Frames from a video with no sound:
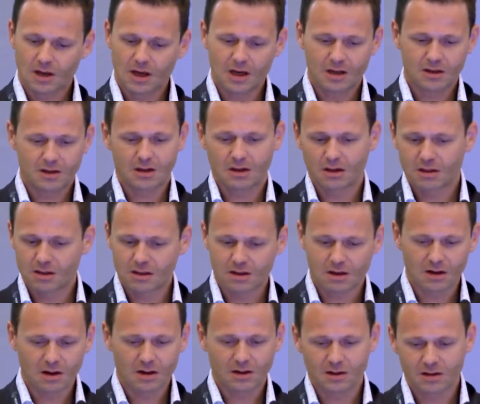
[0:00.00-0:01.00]
18th, the
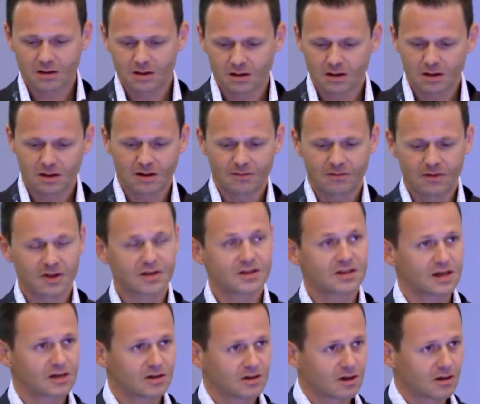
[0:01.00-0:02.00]
19th, even
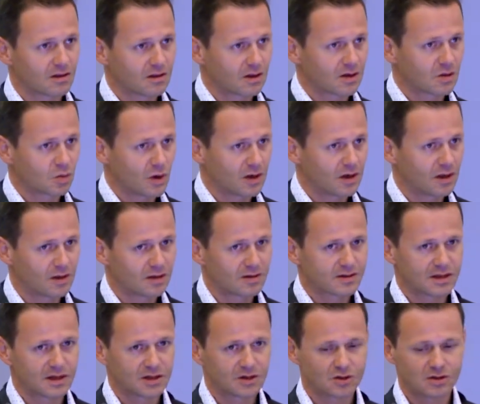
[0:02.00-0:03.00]
the 20th
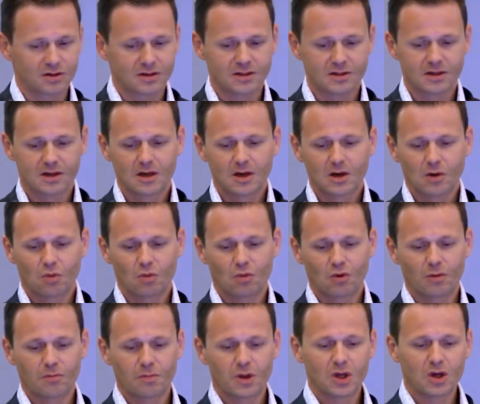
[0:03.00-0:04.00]
centuries
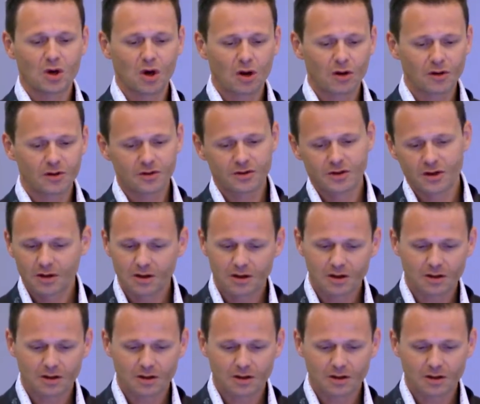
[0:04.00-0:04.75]
were beyond